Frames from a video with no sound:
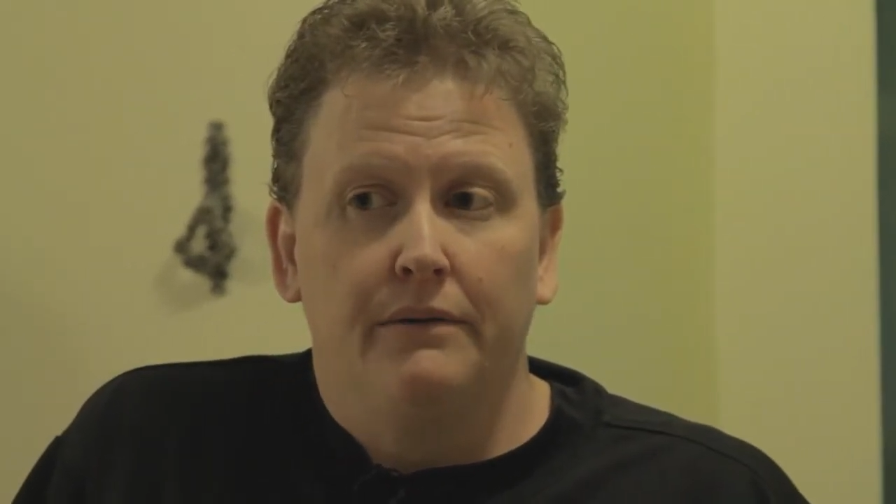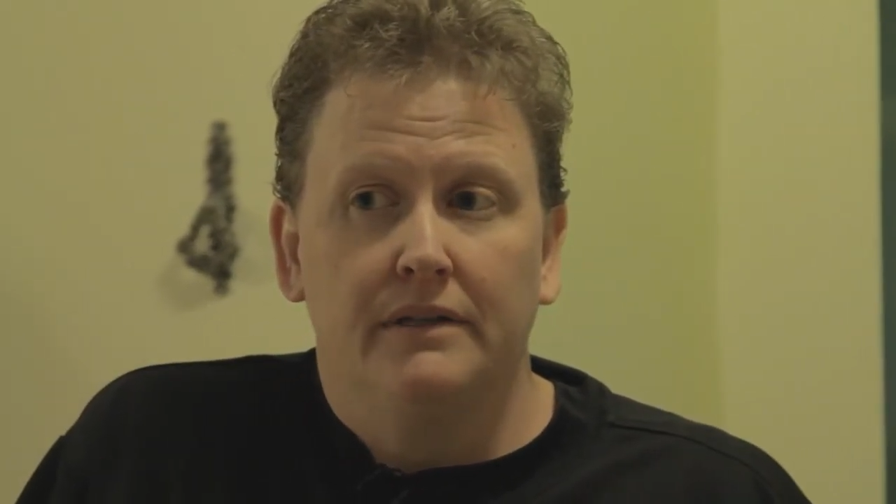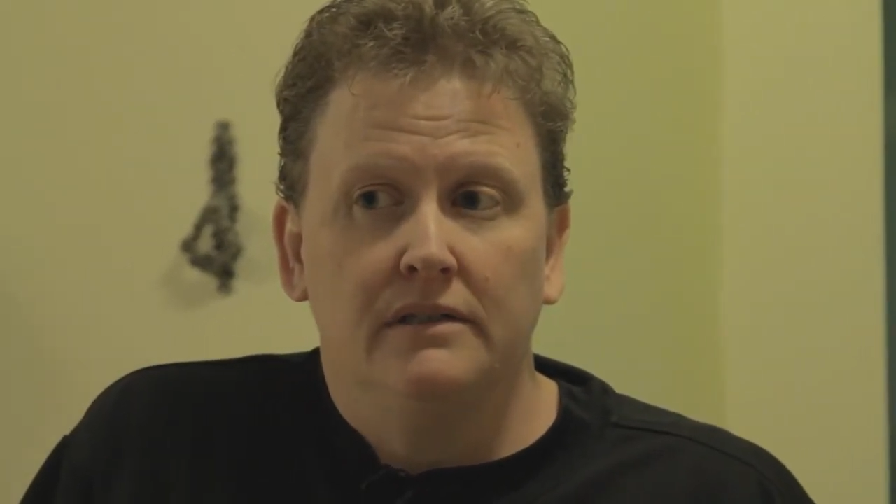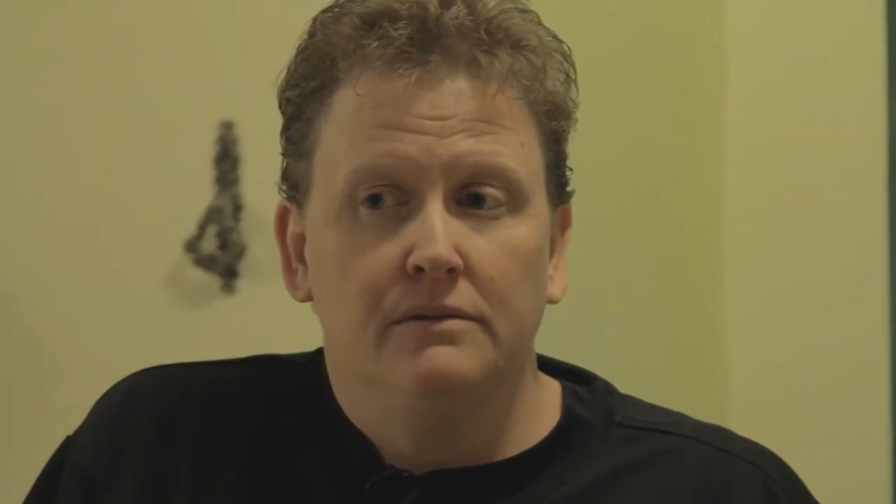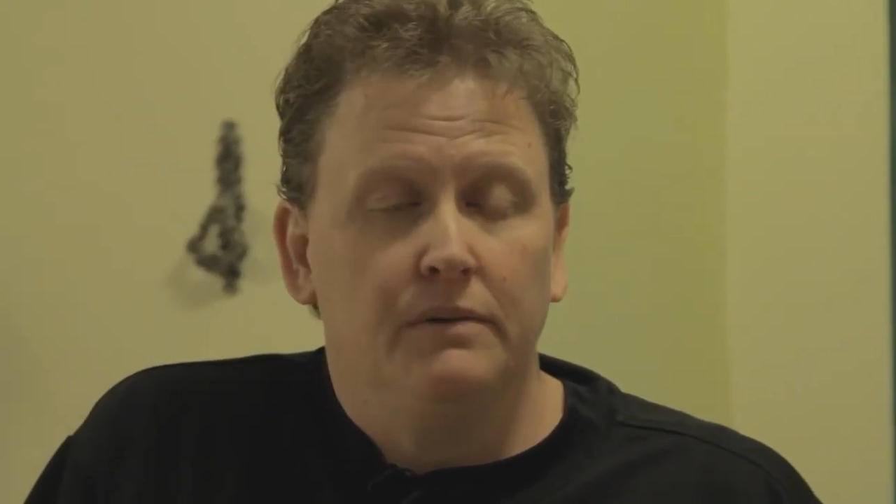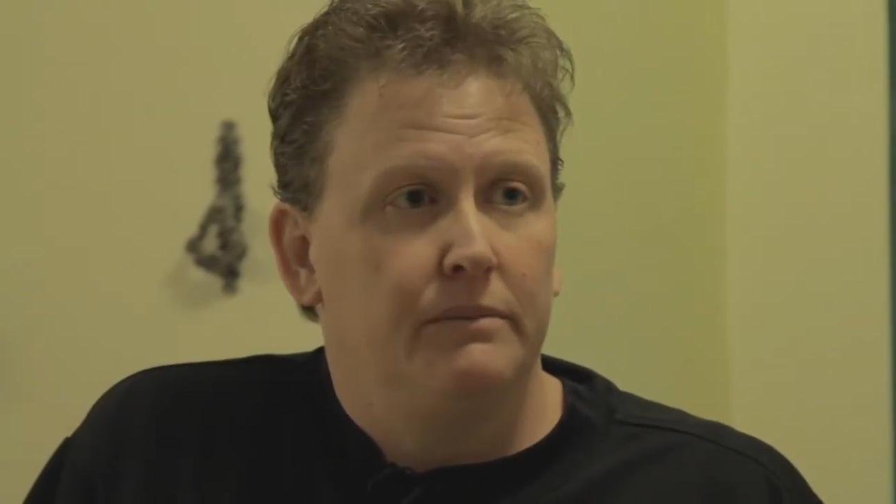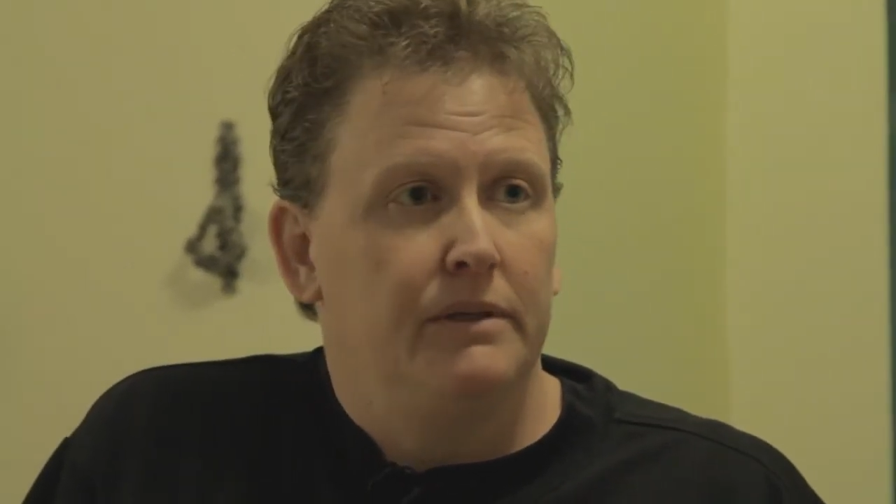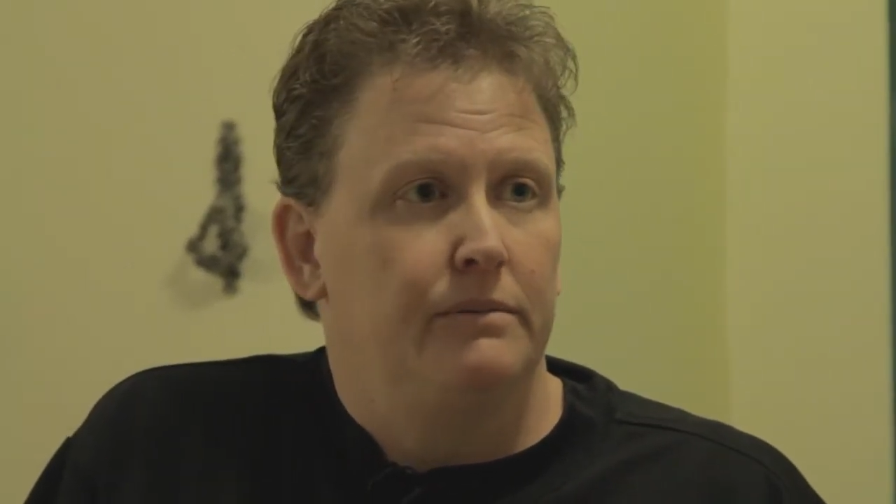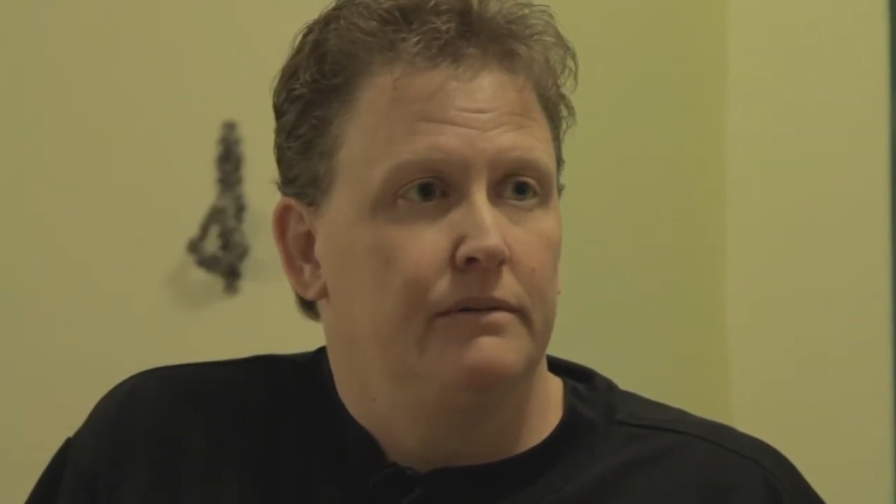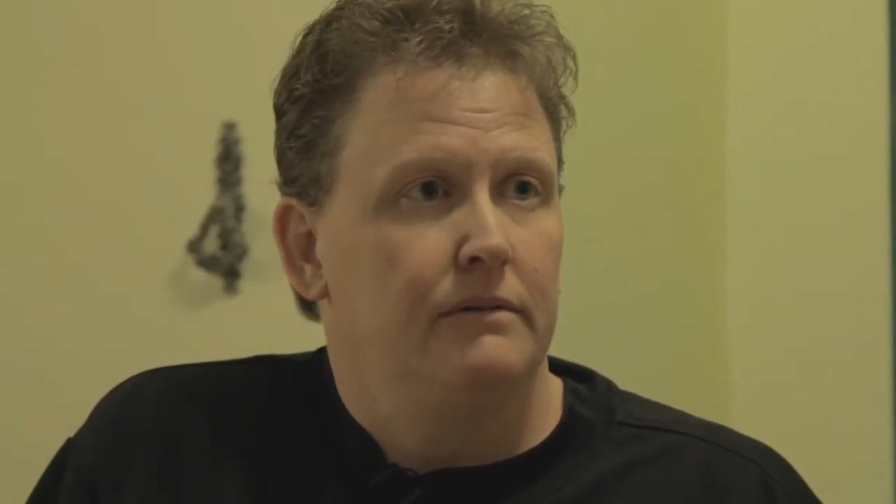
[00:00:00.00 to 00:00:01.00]
this is what
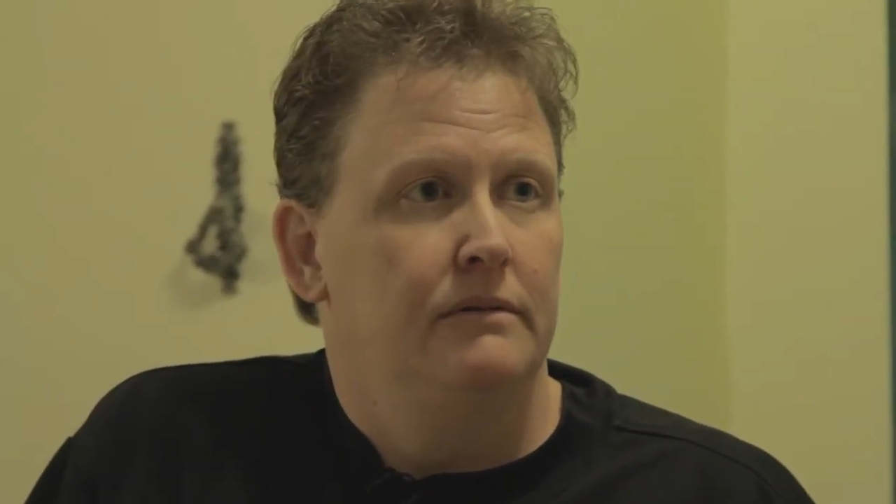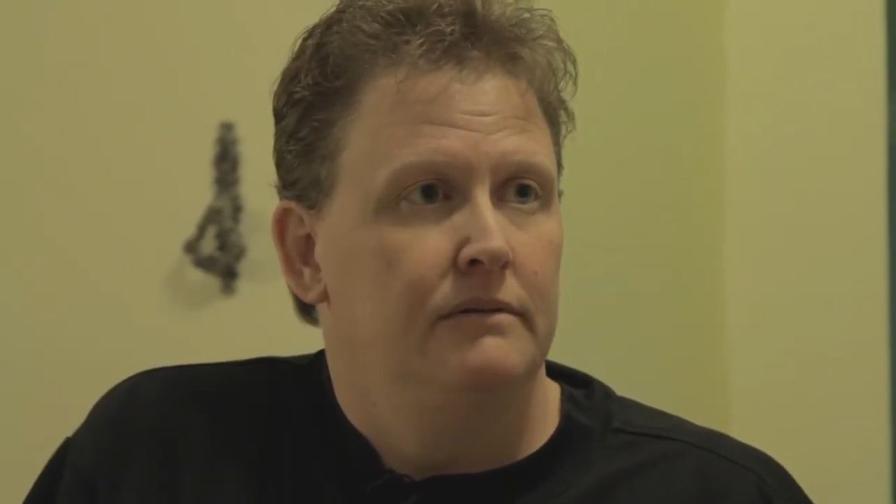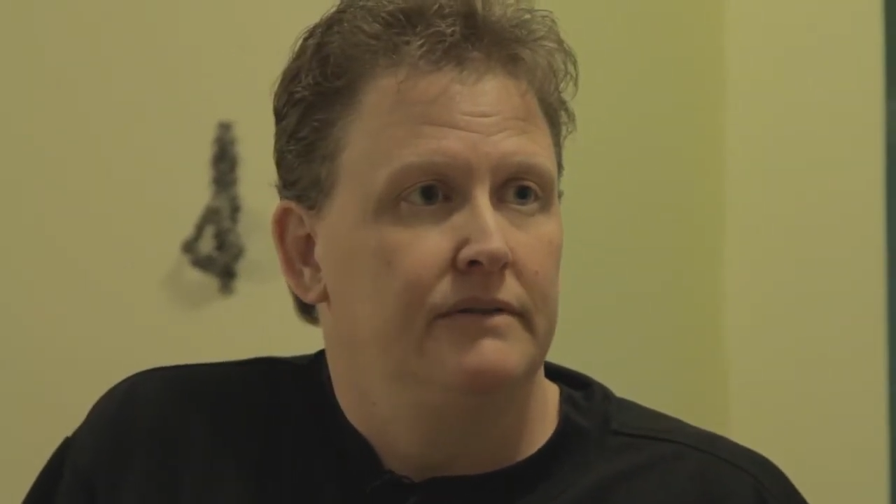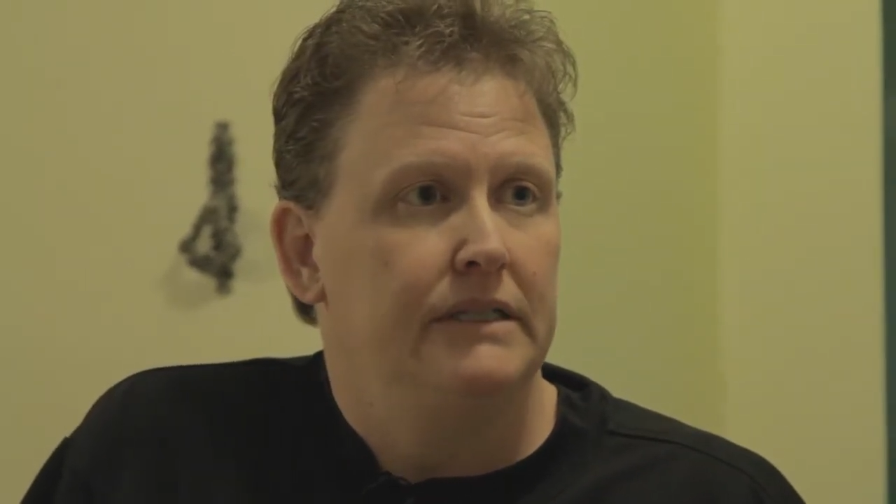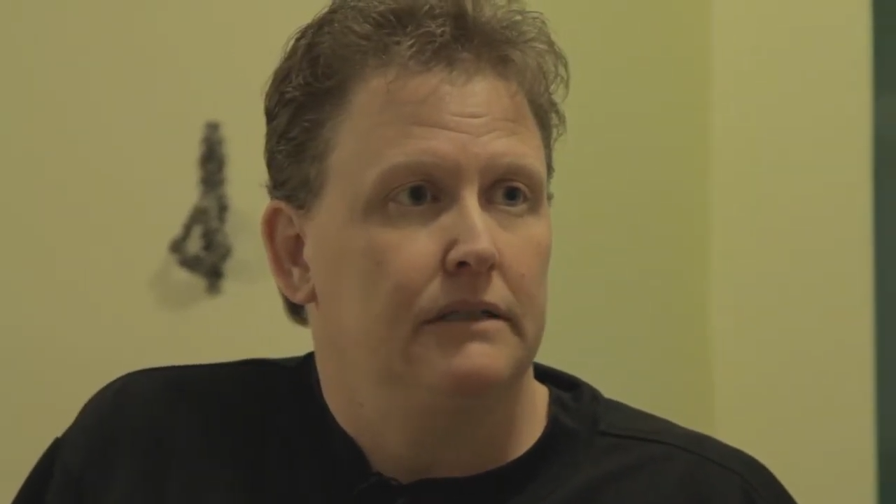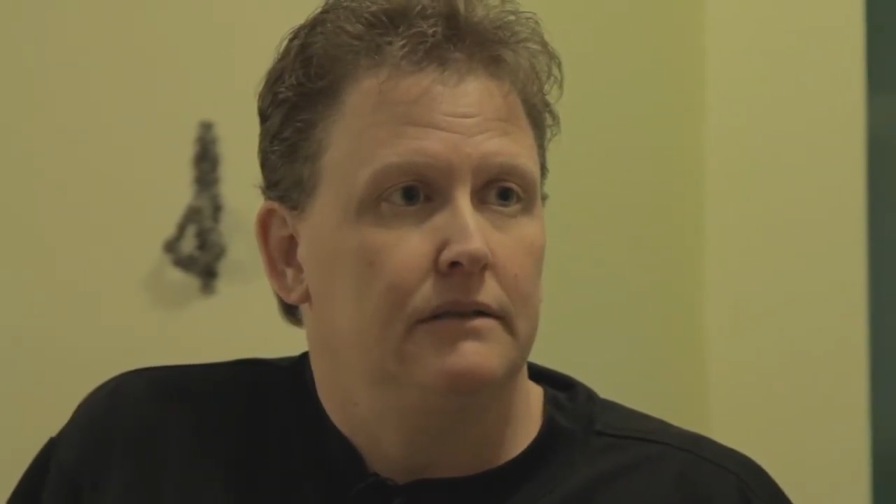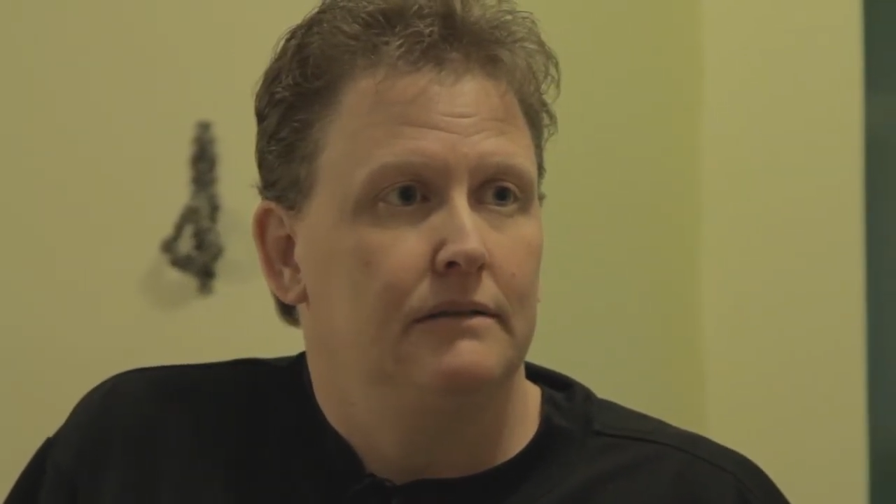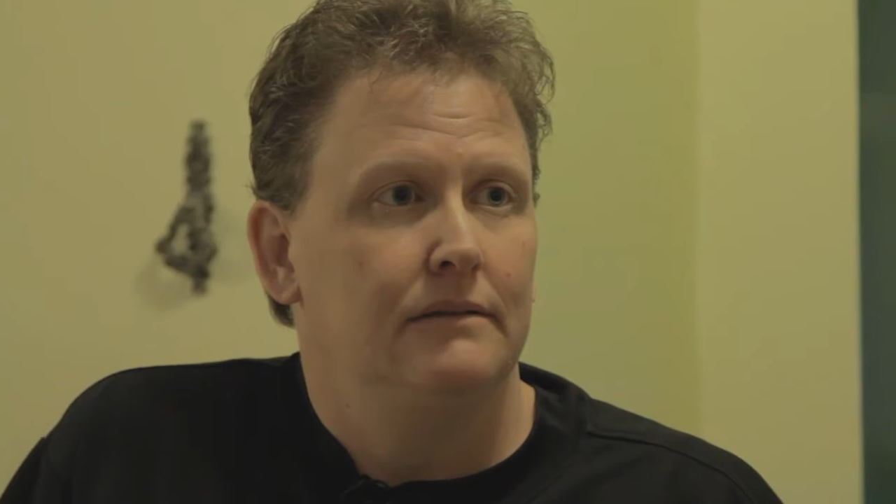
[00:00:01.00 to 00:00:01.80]
people feel.